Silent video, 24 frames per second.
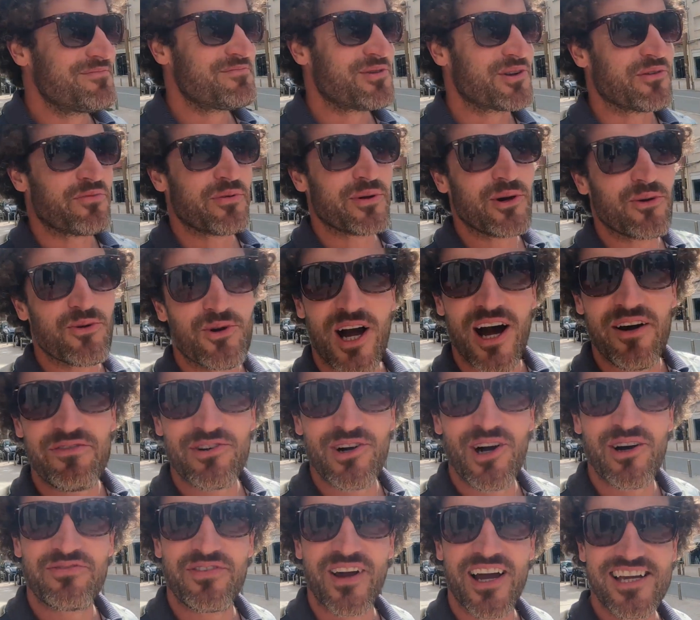But if we all
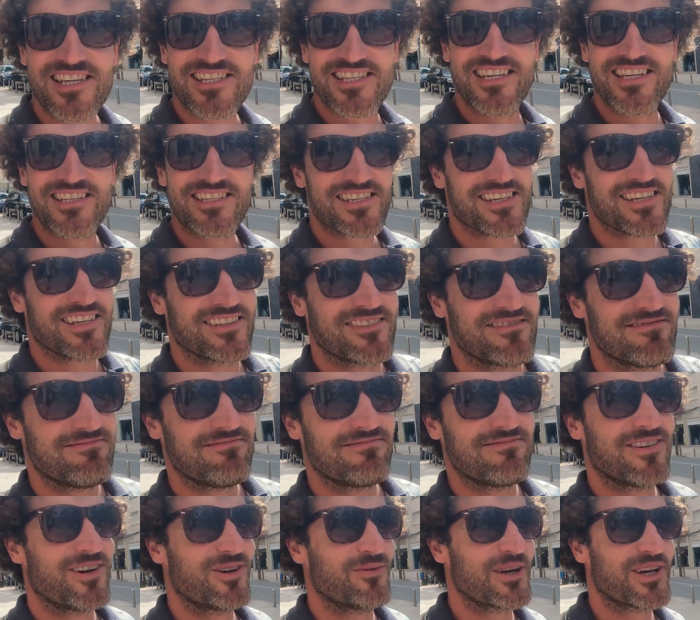cover our faces,
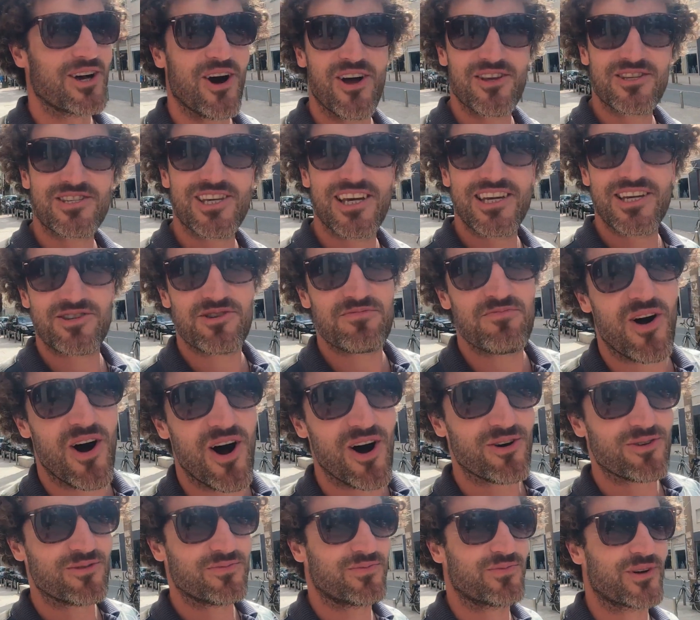we can't see a
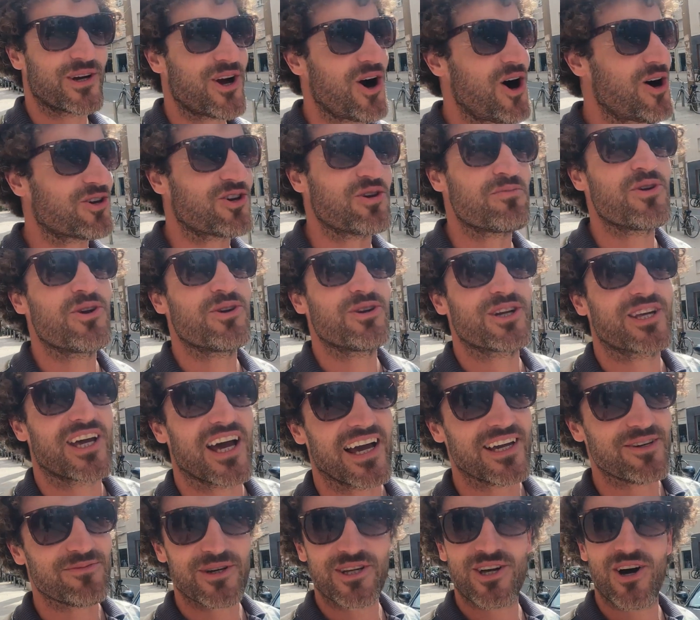smile, we can't
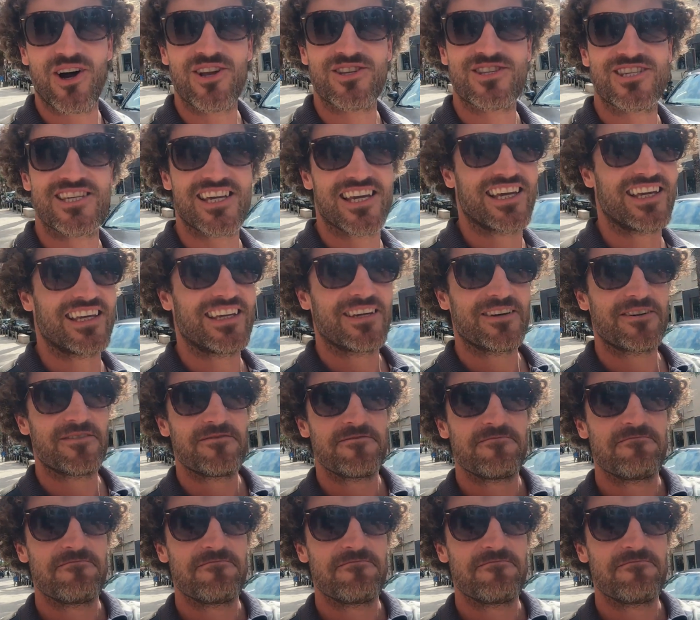communicate, we can't see